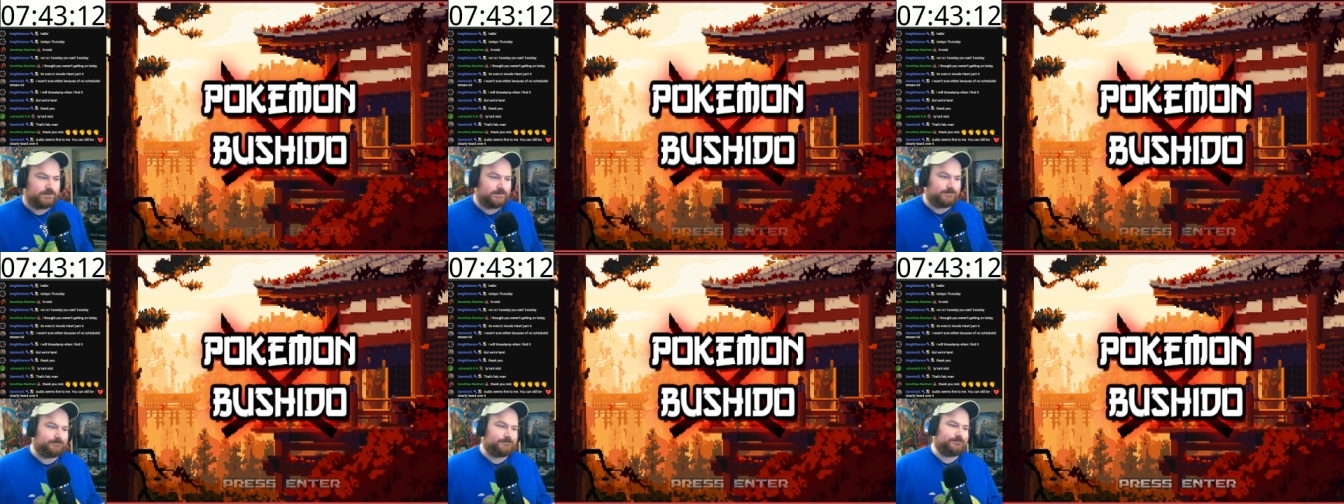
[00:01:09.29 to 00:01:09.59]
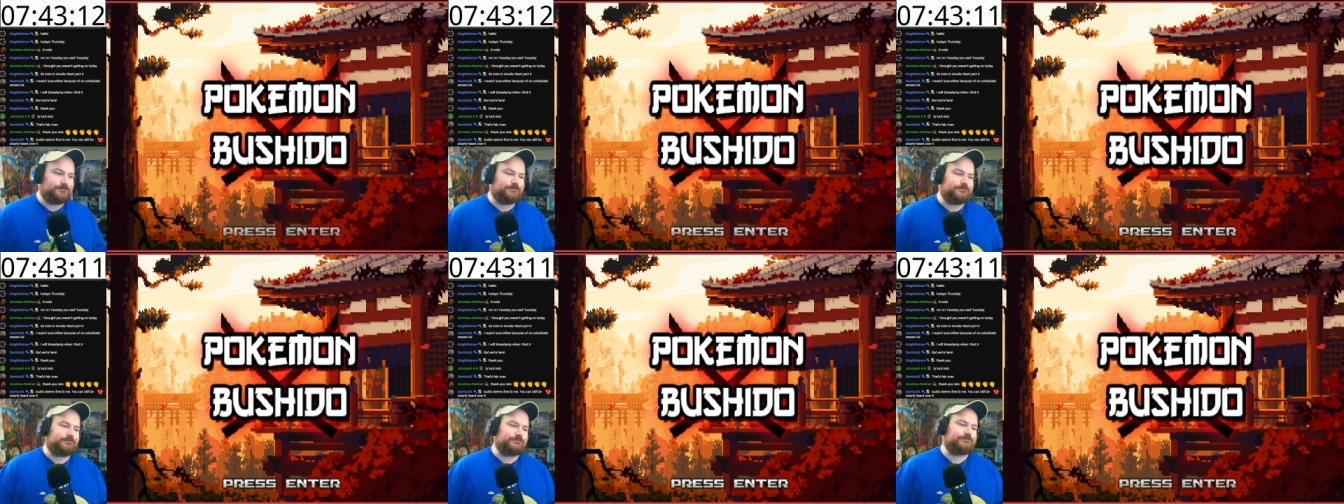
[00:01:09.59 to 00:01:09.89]
it.
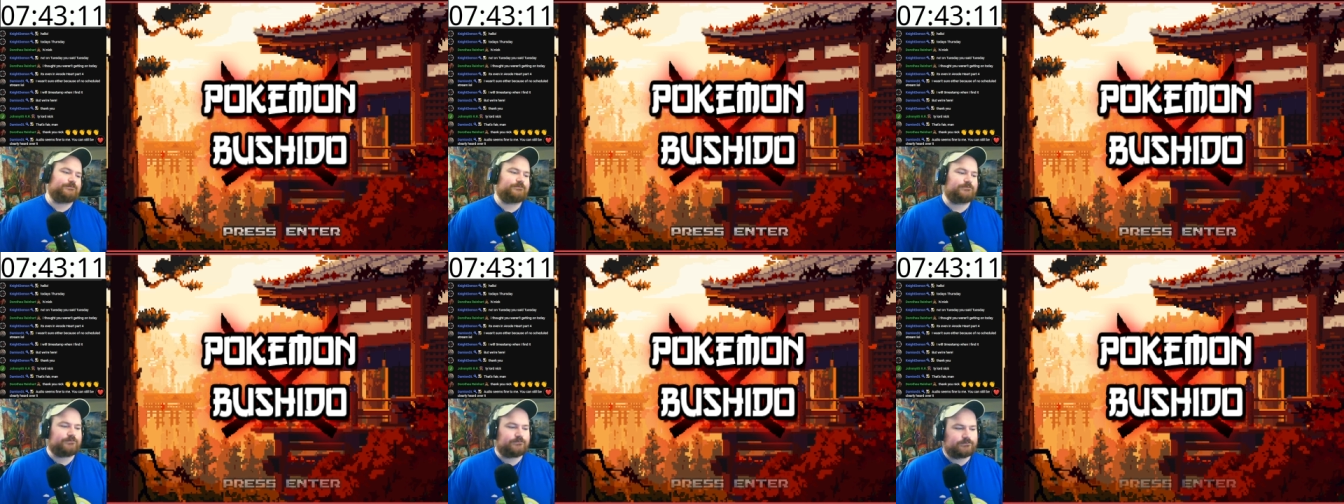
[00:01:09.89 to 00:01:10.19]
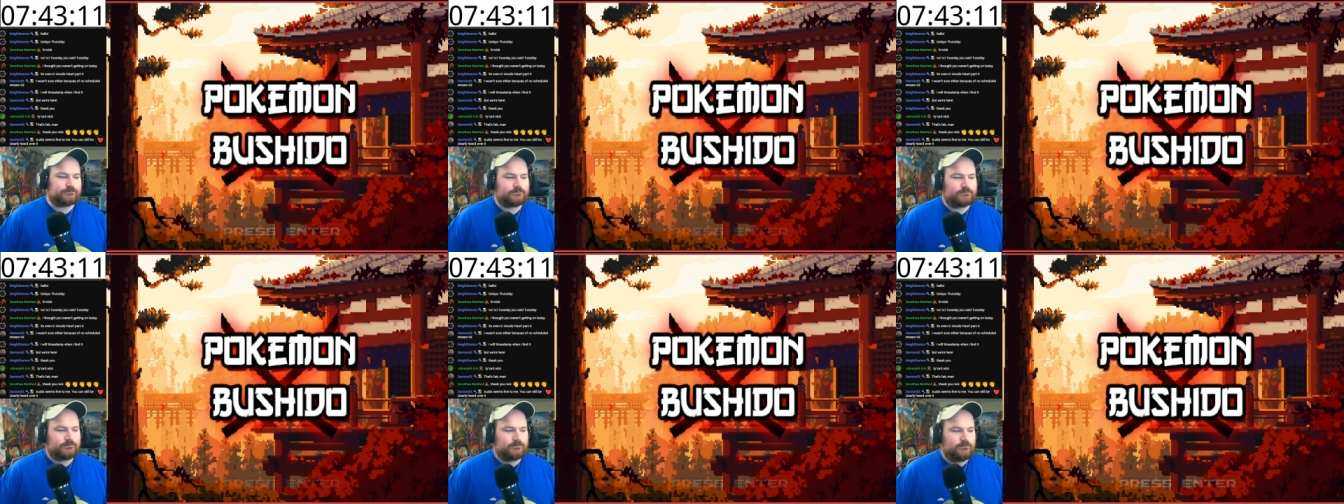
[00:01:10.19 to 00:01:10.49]

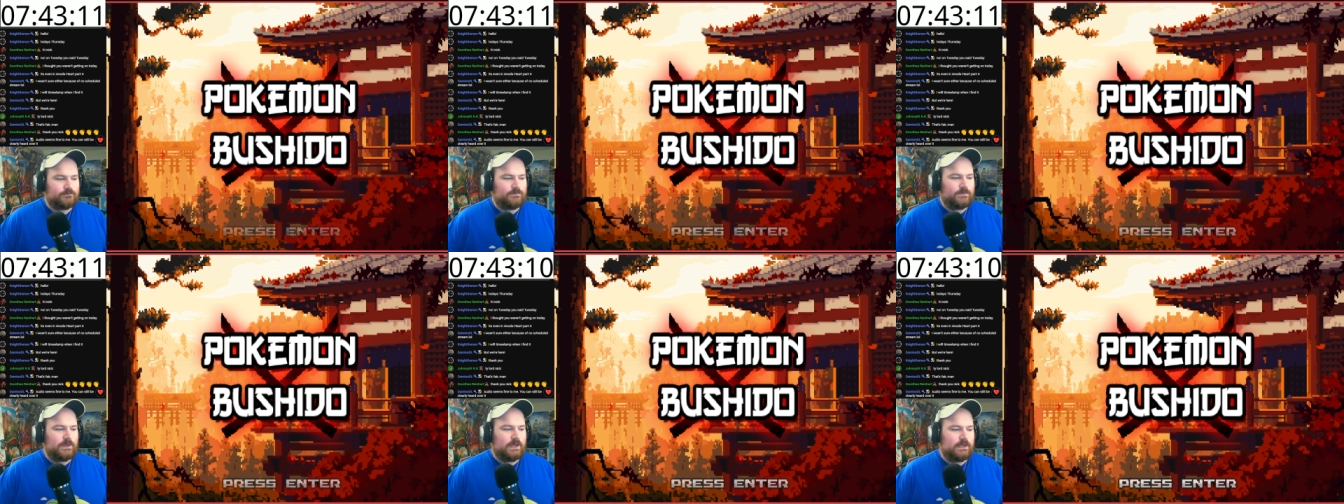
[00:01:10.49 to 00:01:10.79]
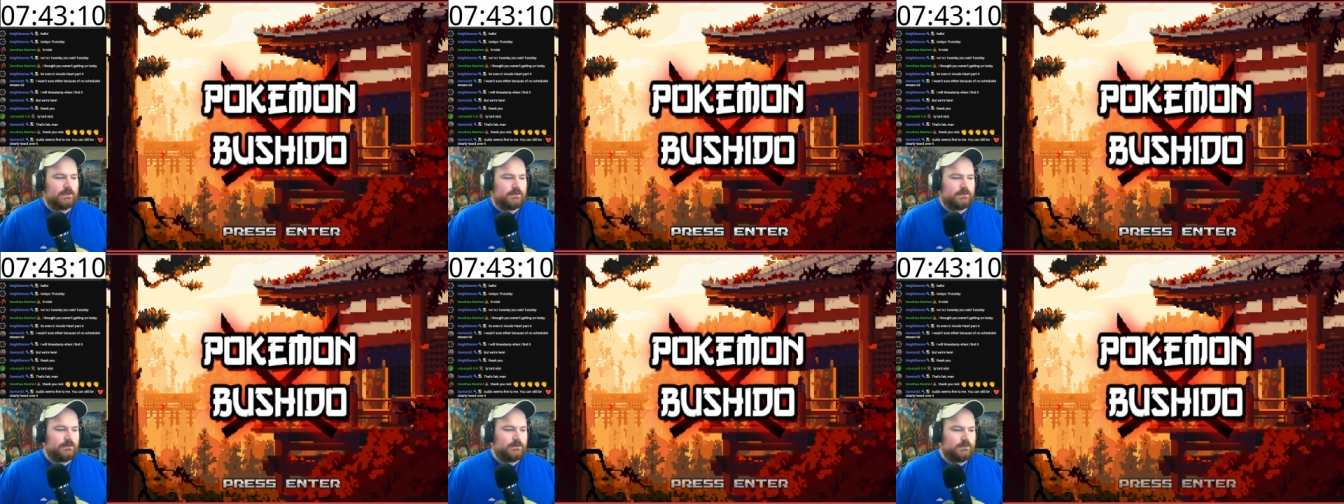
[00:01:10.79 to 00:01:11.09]

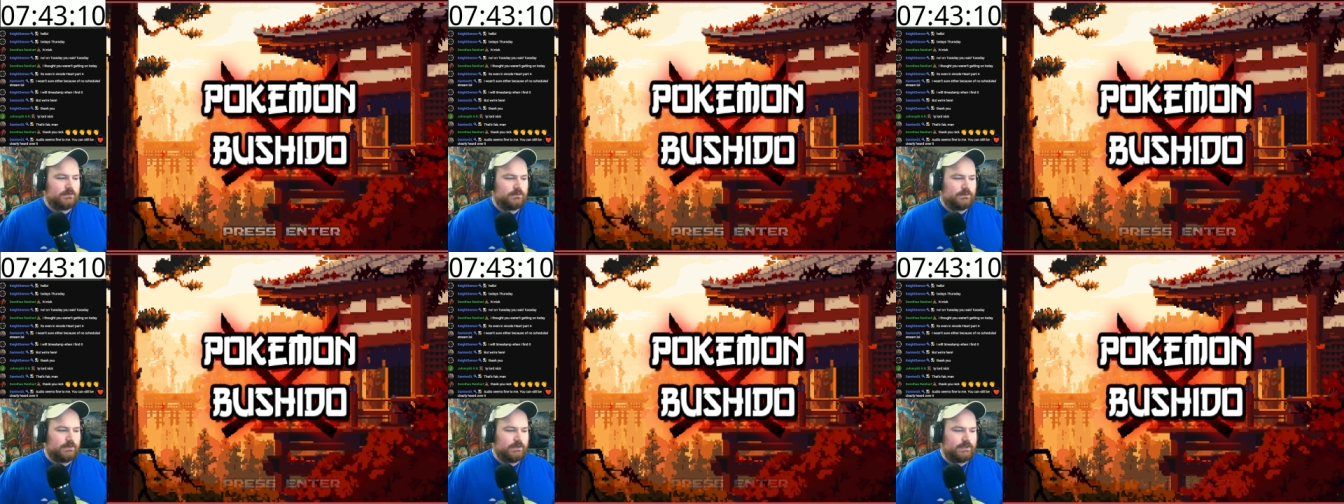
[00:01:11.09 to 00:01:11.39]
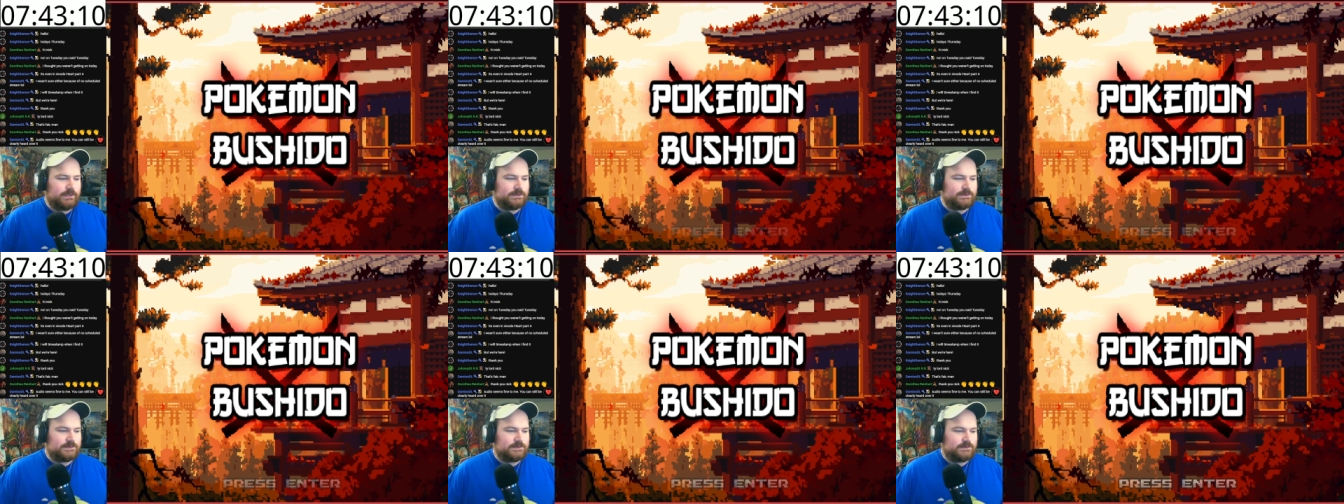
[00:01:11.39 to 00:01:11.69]
All
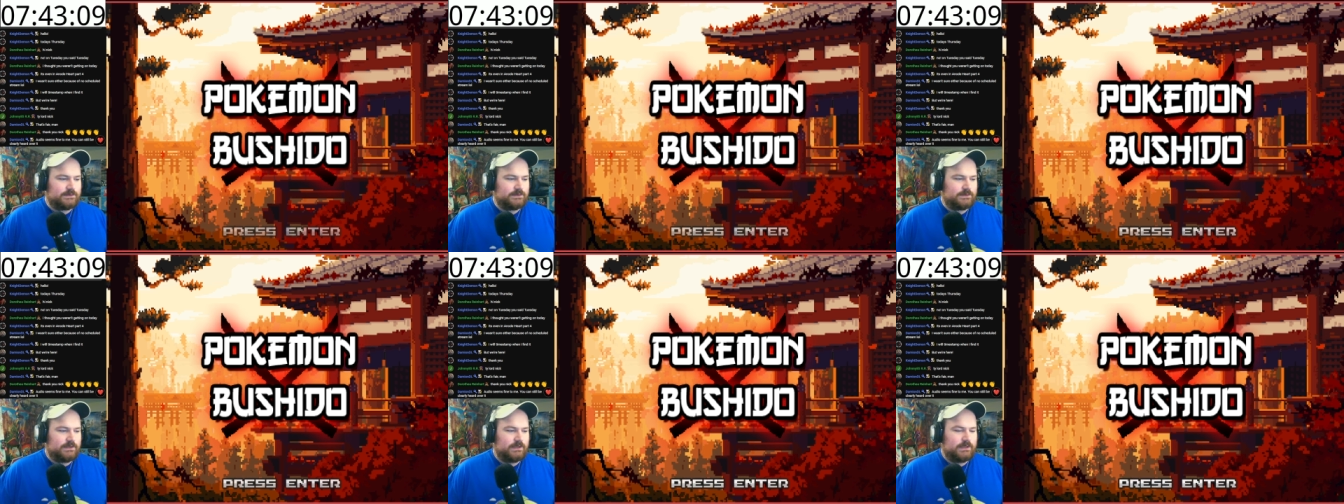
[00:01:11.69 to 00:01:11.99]
right.